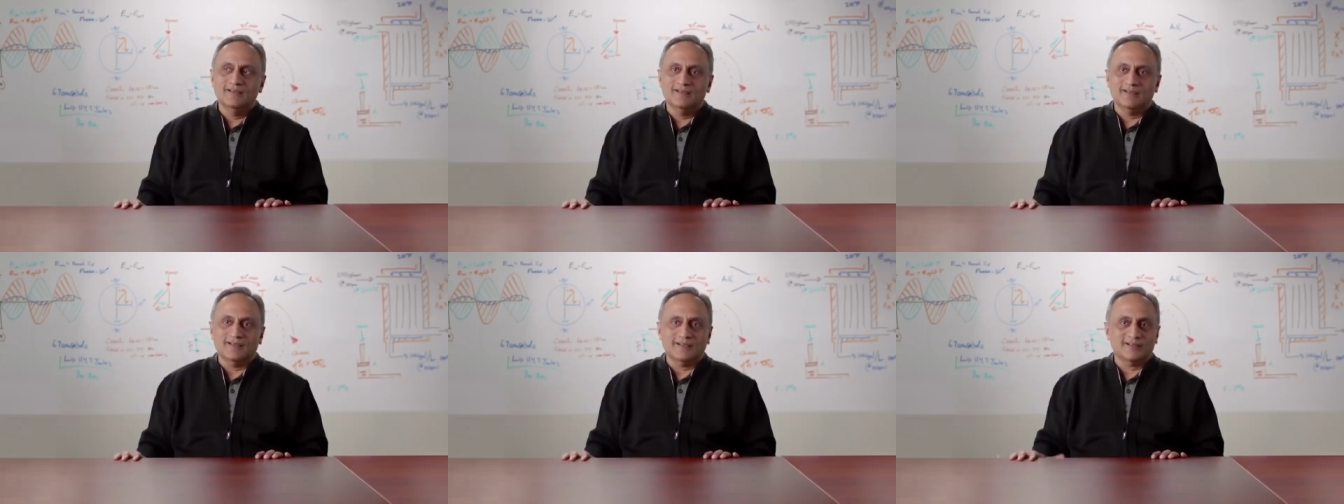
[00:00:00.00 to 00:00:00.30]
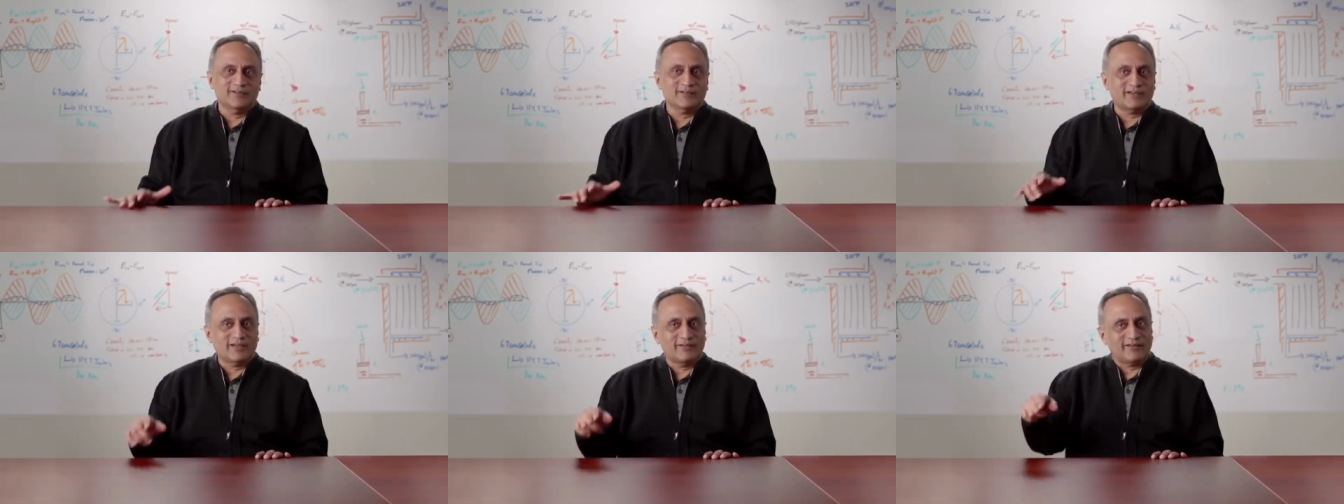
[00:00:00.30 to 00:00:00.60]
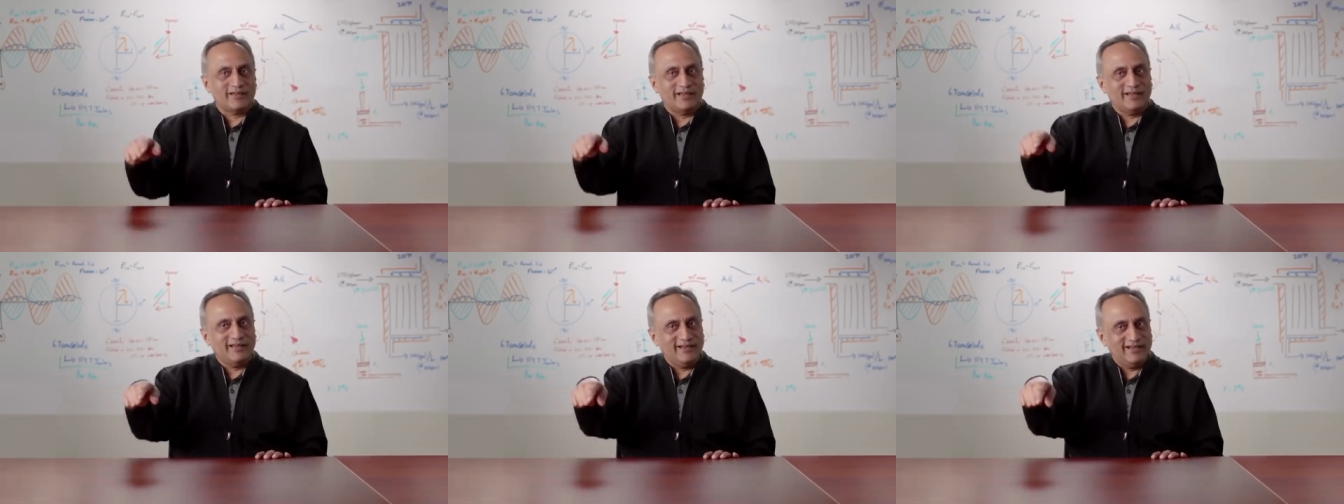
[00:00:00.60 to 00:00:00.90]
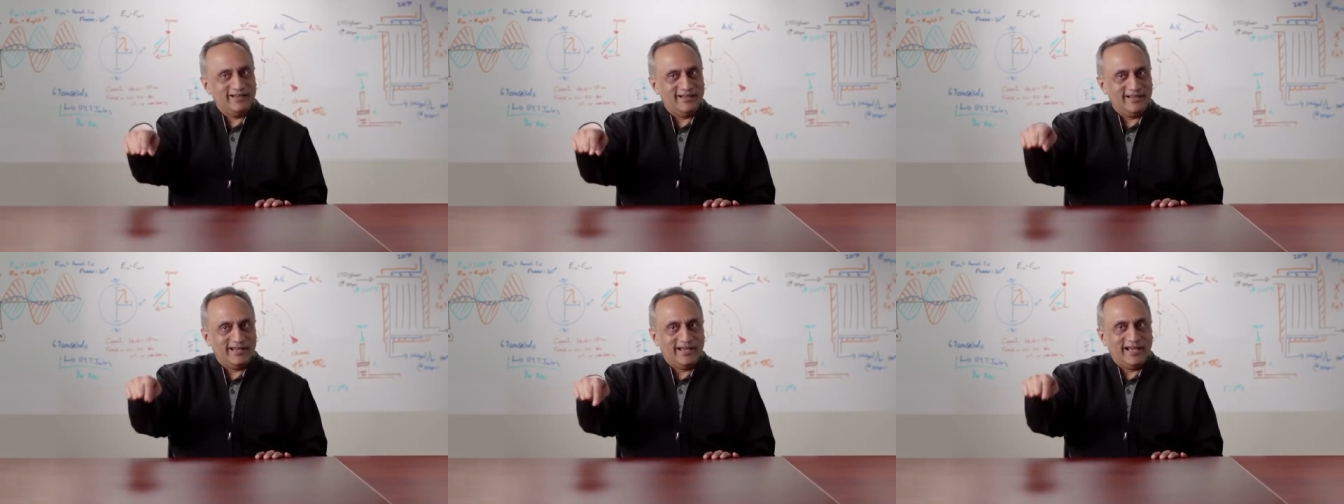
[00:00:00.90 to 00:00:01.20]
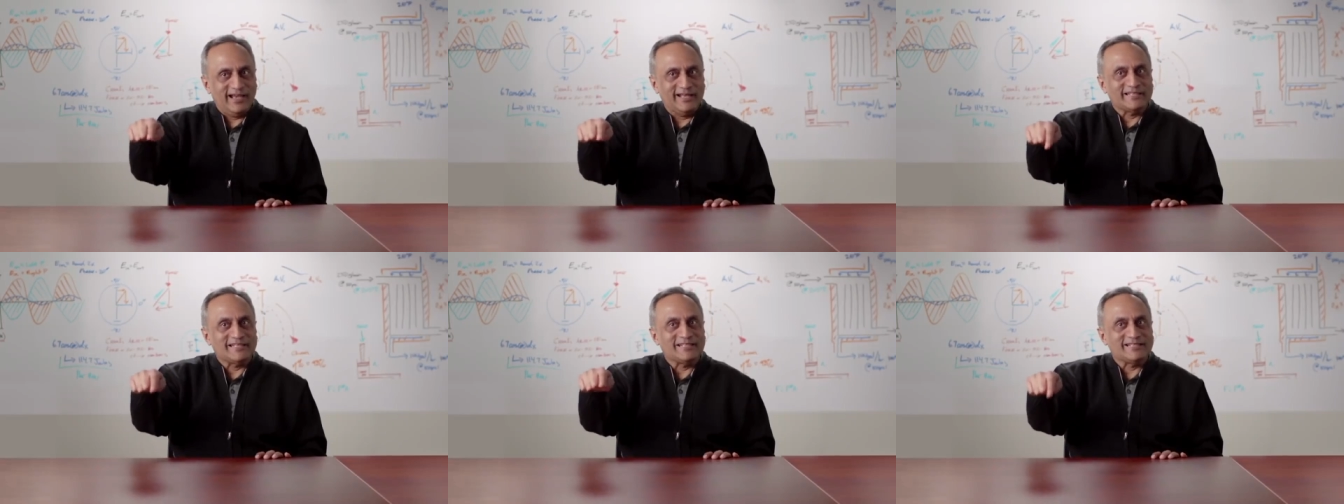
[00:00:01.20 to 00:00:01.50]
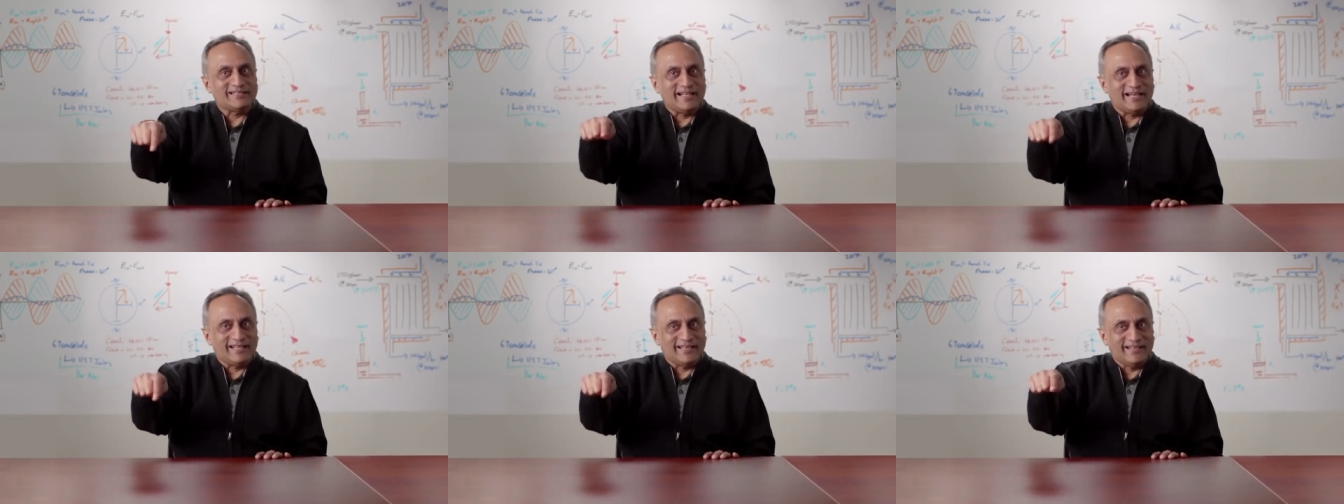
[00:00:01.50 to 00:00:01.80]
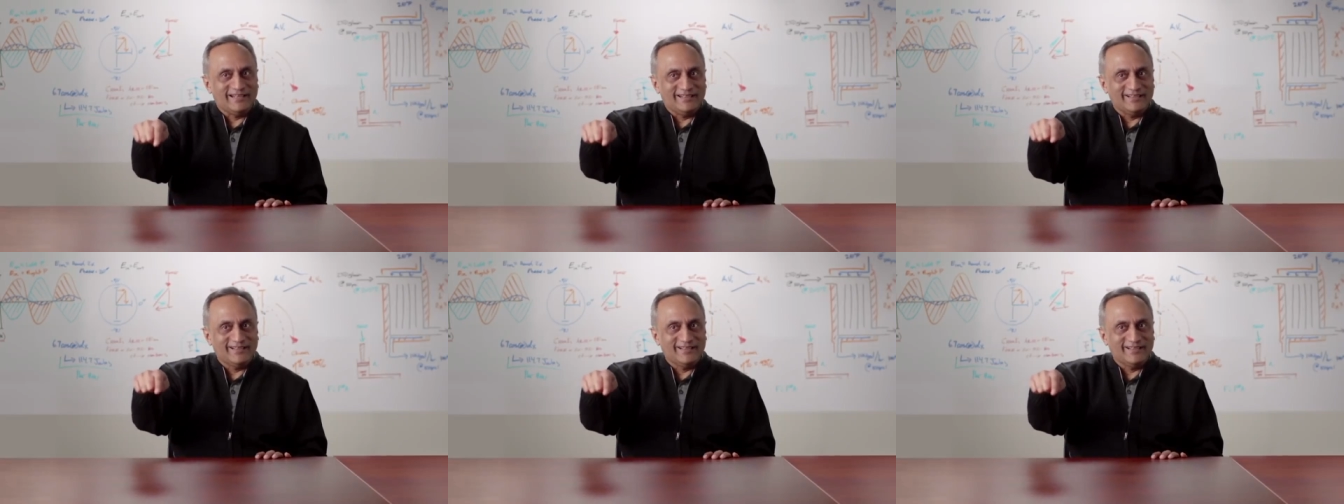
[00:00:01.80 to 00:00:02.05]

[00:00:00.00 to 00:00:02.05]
you're like, okay, I need that.